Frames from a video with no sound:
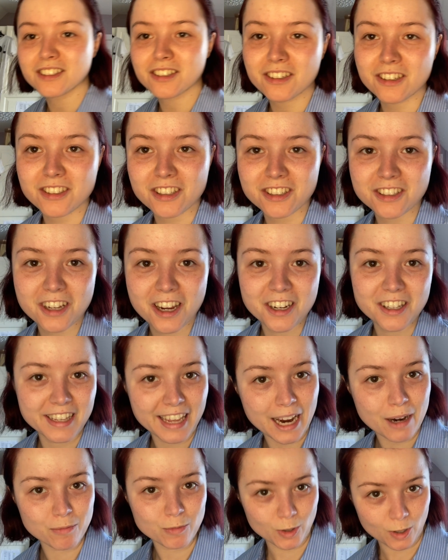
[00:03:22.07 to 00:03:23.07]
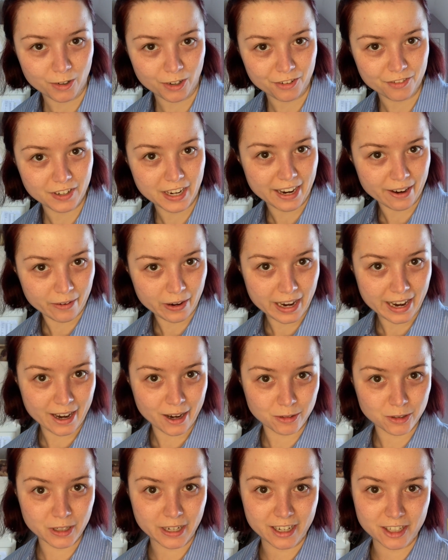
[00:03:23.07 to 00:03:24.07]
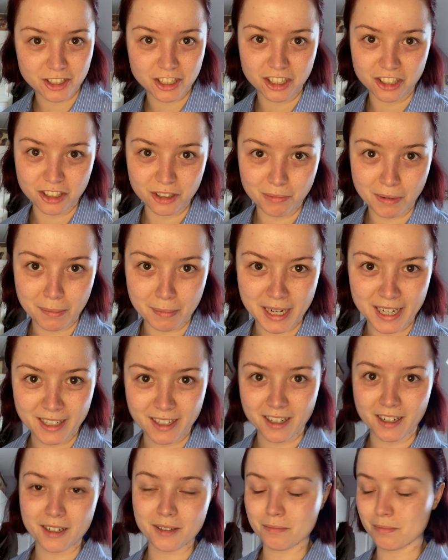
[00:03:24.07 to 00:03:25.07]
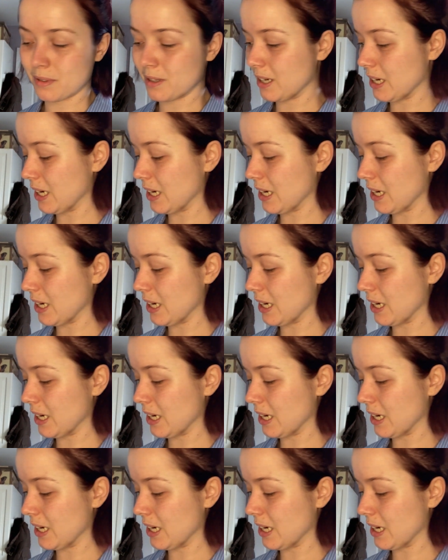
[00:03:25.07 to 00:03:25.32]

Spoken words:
soon as I turn the camera on, I forget how to actually do my makeup.